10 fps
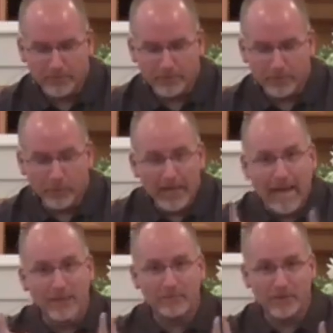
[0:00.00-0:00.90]
We
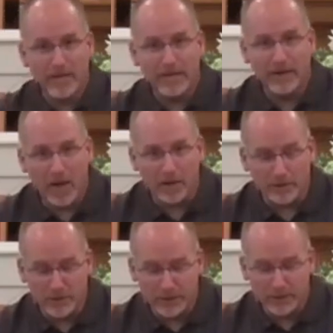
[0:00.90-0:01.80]
have the
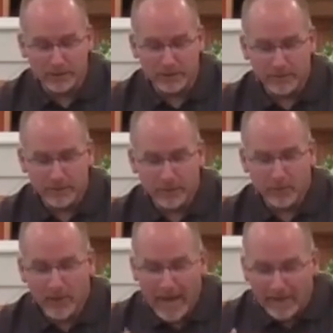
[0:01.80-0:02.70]
technology.
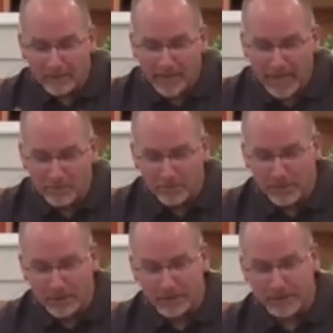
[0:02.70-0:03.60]
We have the
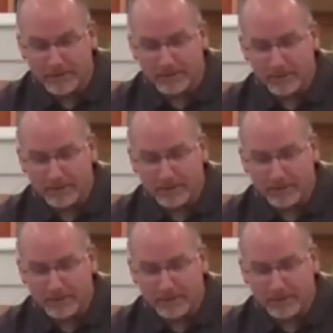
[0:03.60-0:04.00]
capability